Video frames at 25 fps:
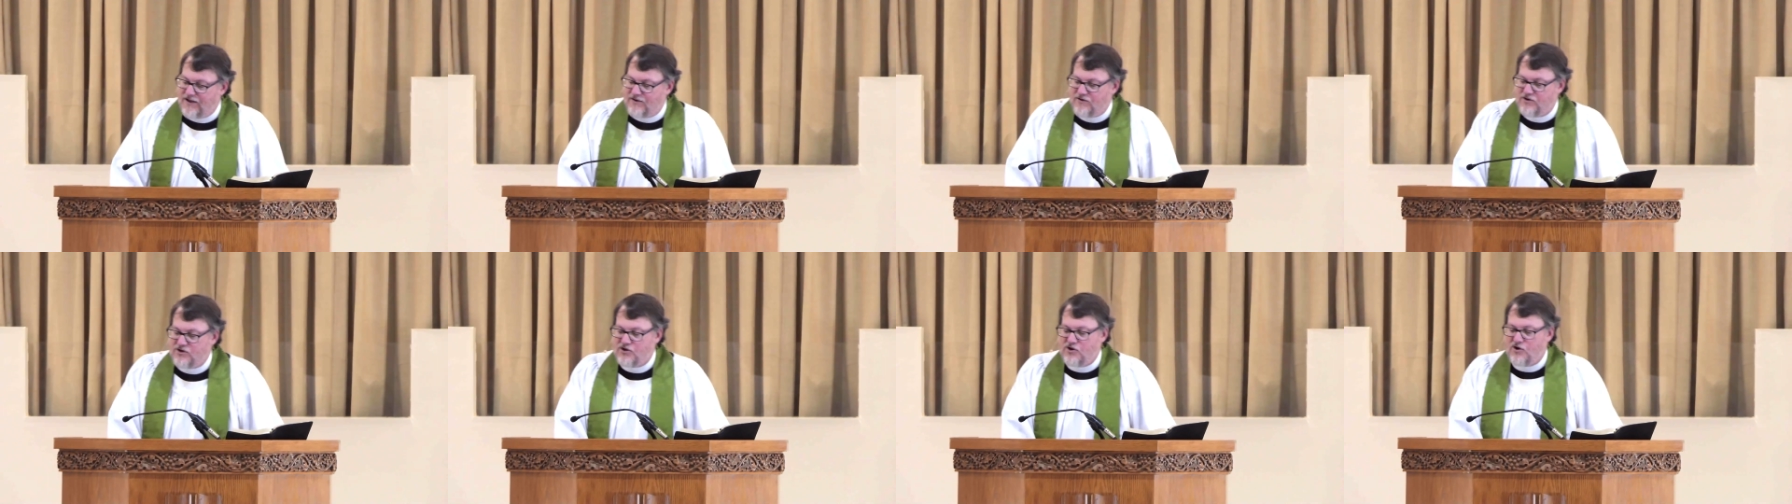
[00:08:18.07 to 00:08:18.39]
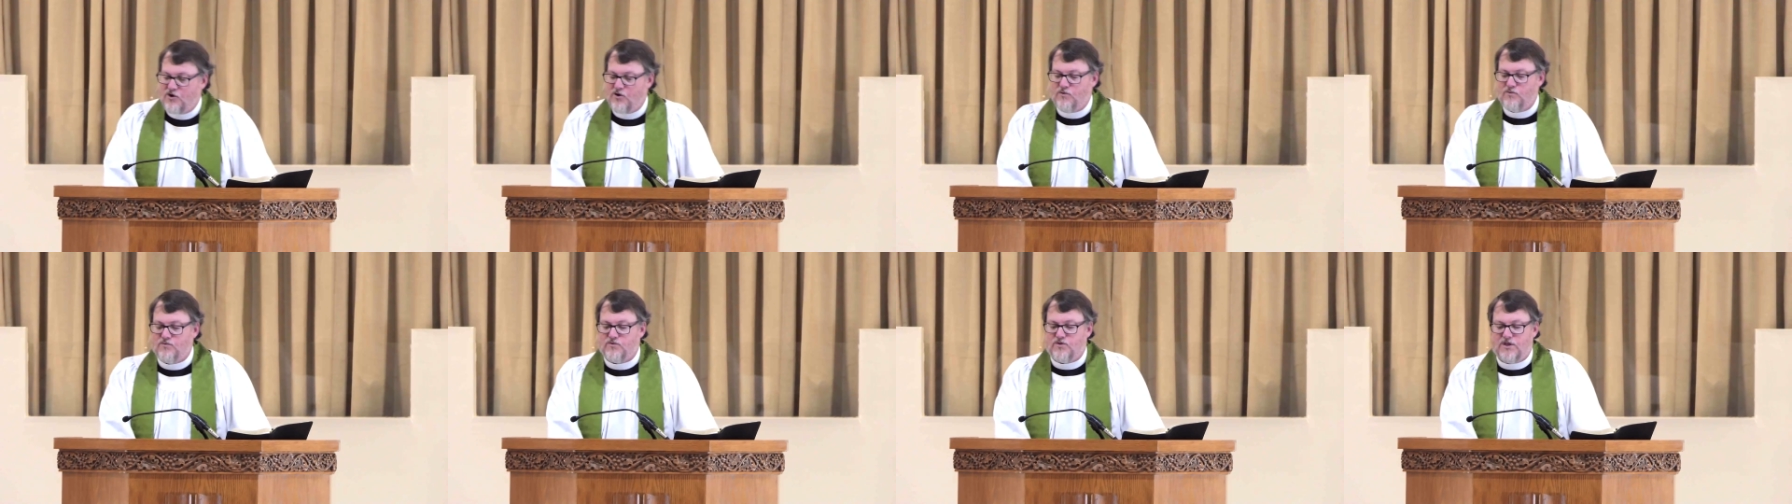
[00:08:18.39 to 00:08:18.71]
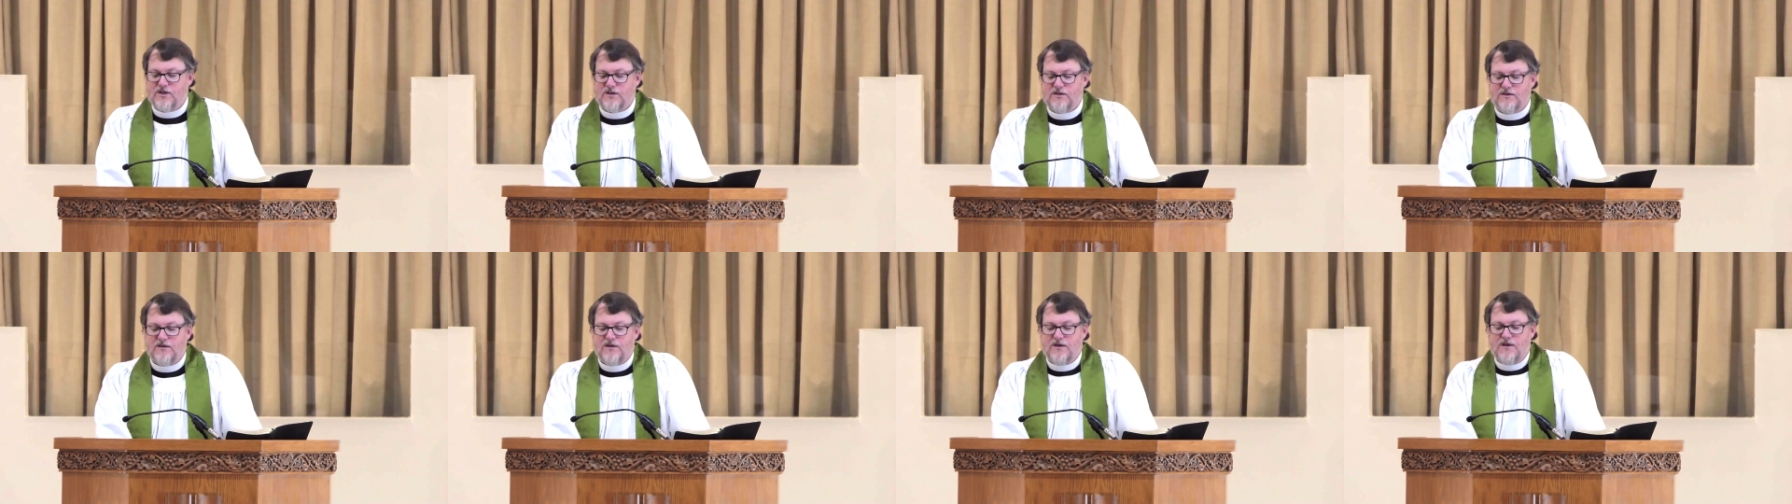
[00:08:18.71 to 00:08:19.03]
you know, that
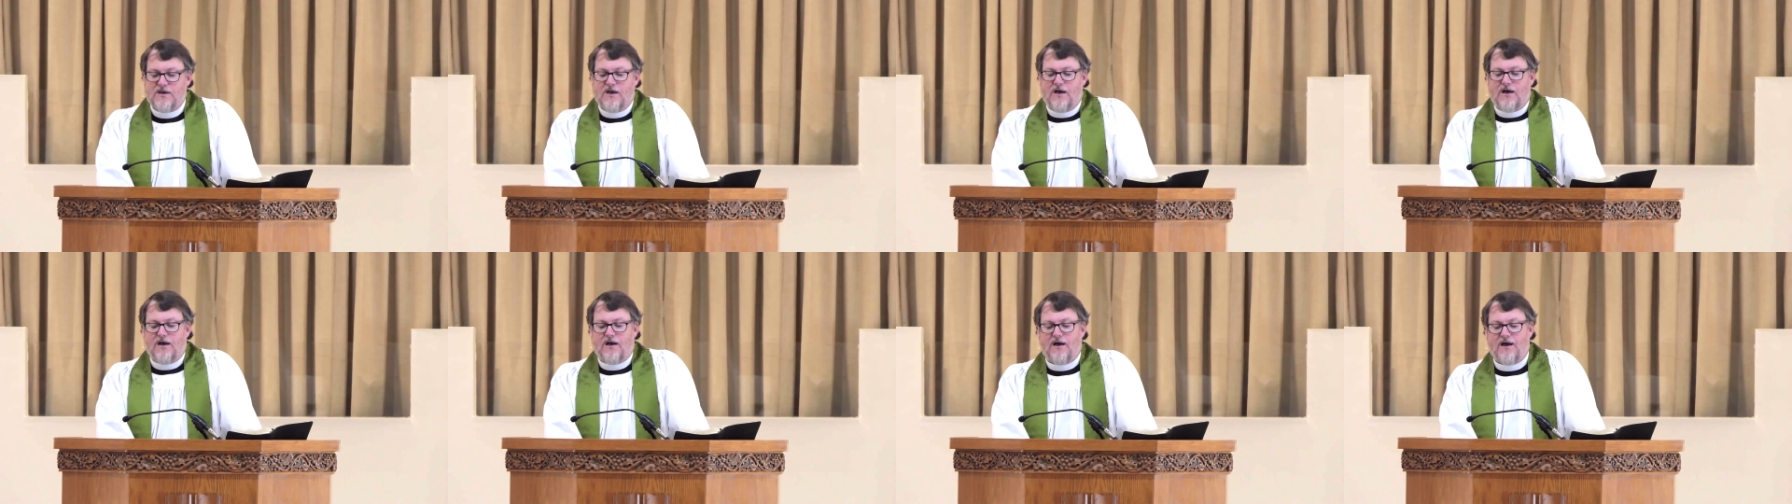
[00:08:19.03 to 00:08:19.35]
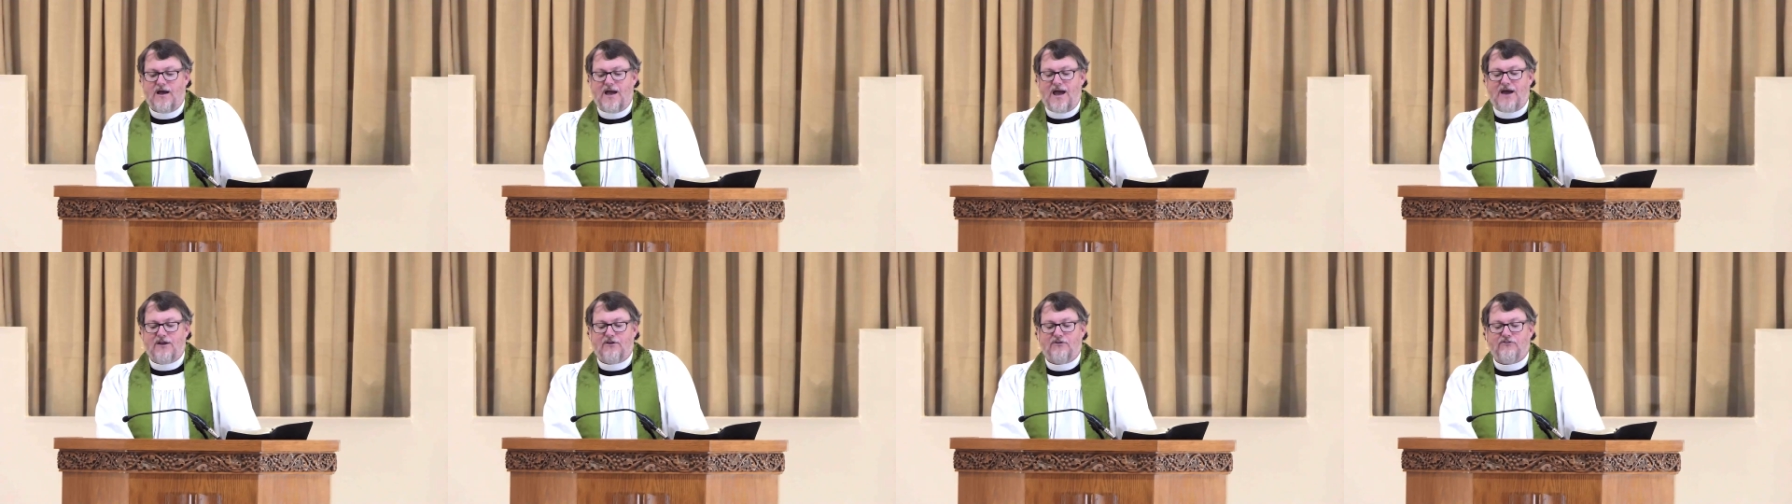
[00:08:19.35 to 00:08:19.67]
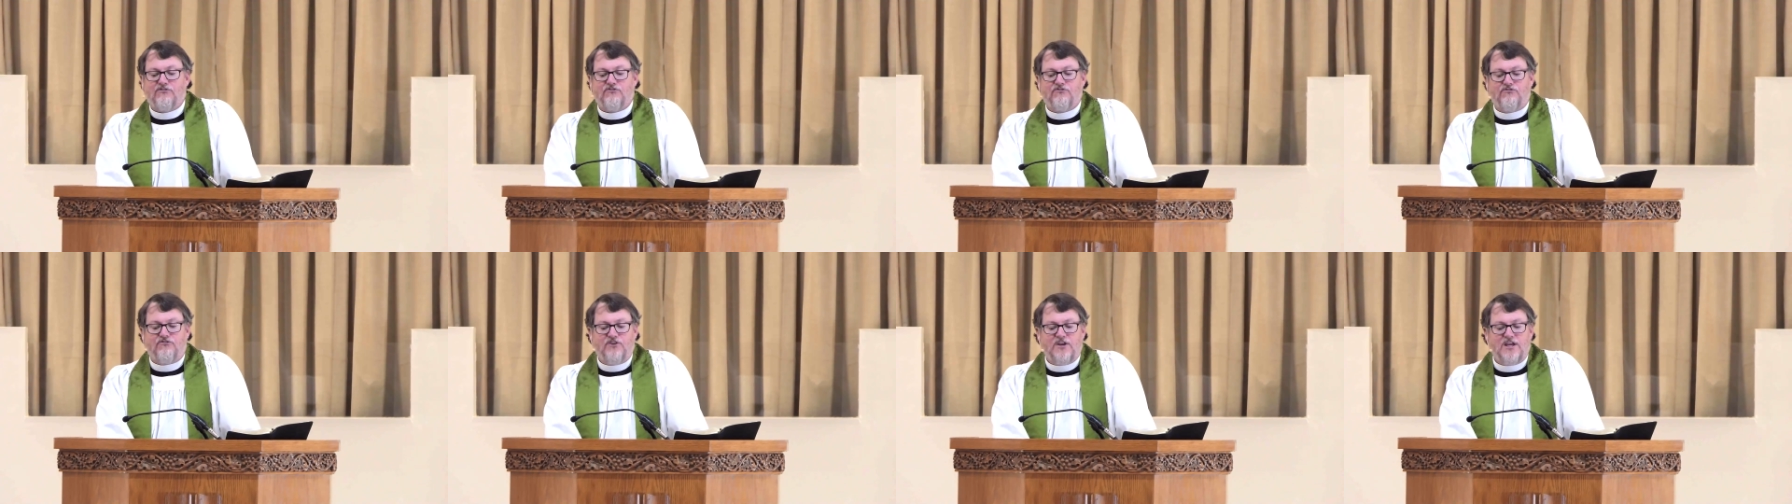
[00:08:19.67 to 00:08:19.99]
uh, out of
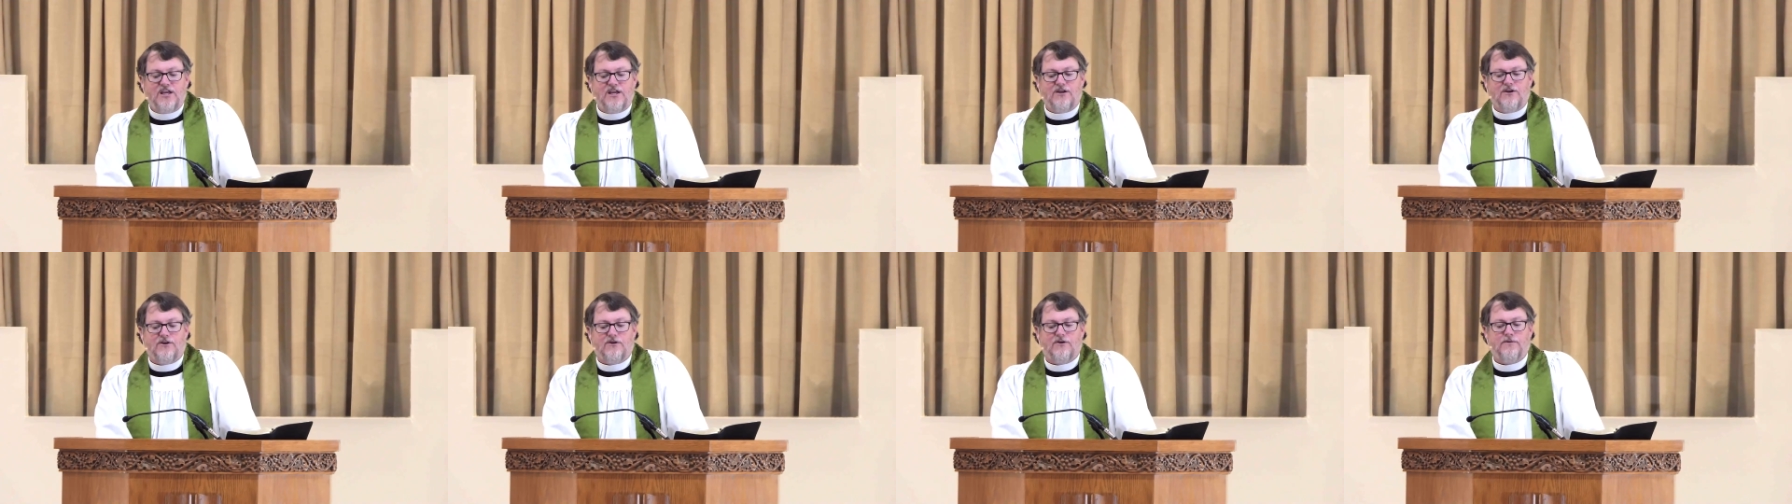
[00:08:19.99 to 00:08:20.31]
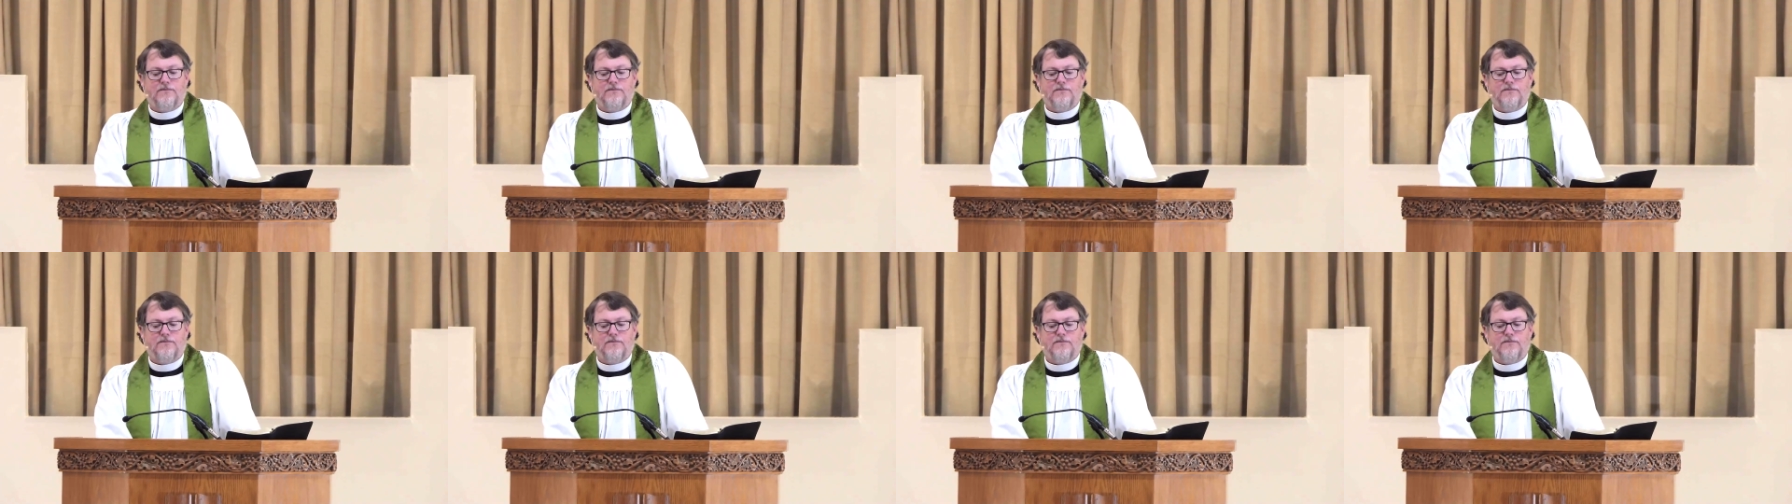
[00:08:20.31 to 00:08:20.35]
fear